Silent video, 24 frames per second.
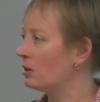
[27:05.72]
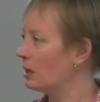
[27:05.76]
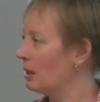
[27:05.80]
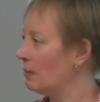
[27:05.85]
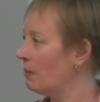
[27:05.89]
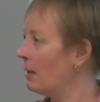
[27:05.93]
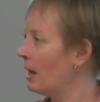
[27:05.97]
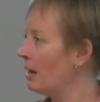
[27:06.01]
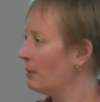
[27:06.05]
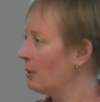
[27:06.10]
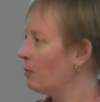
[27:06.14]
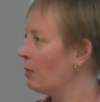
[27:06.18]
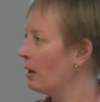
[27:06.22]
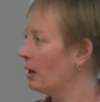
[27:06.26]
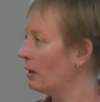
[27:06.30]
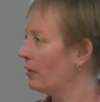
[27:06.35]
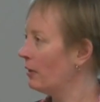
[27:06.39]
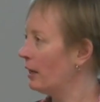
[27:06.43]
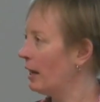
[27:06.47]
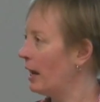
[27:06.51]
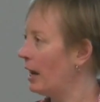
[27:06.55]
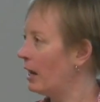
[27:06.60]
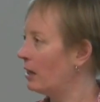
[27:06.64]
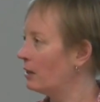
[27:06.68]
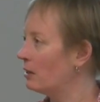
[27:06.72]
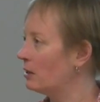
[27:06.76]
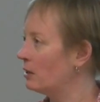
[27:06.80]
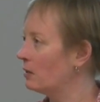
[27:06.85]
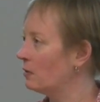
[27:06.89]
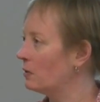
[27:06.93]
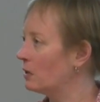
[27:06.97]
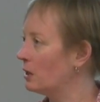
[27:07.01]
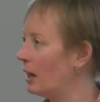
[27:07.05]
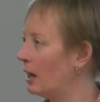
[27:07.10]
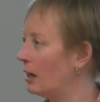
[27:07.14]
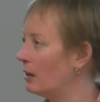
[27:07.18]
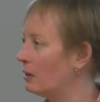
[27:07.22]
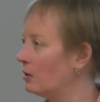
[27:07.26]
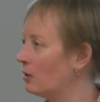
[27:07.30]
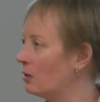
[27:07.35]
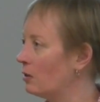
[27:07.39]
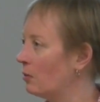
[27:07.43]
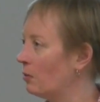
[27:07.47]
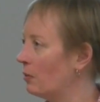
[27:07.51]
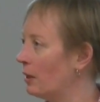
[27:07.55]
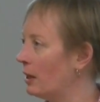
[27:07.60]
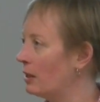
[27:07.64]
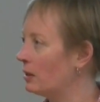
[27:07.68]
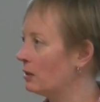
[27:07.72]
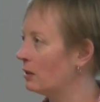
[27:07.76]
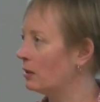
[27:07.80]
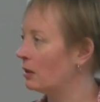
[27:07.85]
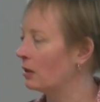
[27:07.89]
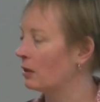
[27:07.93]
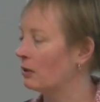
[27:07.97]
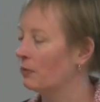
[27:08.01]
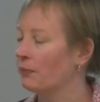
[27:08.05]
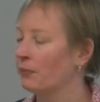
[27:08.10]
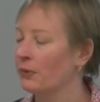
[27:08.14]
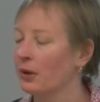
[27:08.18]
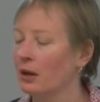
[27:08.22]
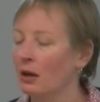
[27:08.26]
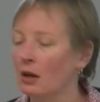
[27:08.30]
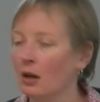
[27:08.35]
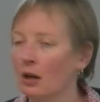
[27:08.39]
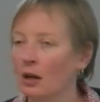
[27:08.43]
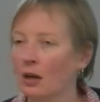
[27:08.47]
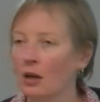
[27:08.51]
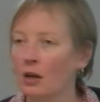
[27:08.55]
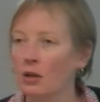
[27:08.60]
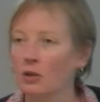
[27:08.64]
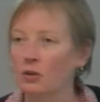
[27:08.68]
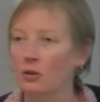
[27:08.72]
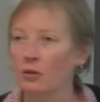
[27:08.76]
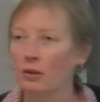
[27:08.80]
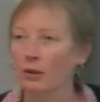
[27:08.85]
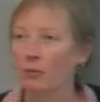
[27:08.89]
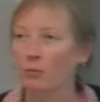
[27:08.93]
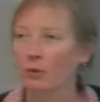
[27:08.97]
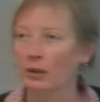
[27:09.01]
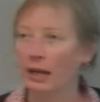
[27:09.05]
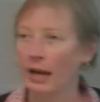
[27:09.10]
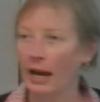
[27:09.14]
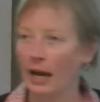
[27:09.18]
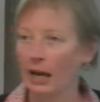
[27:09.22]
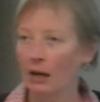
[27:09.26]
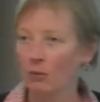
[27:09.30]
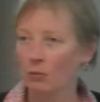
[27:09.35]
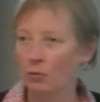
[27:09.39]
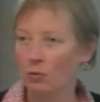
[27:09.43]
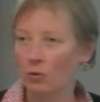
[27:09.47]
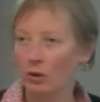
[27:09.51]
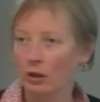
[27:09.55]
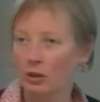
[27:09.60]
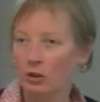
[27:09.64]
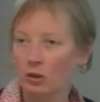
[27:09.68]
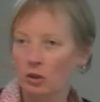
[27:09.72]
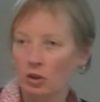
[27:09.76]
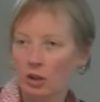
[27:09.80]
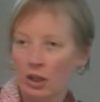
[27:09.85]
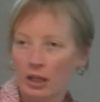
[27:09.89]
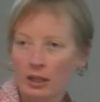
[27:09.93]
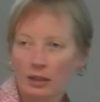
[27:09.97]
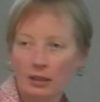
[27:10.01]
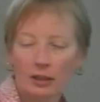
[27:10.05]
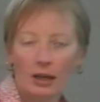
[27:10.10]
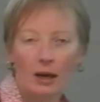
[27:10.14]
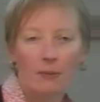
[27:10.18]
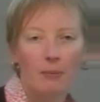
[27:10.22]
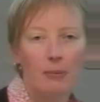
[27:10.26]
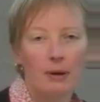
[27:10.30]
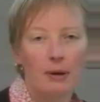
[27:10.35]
they may be one of the additives that are added to the plastic. So then when the animal ingests that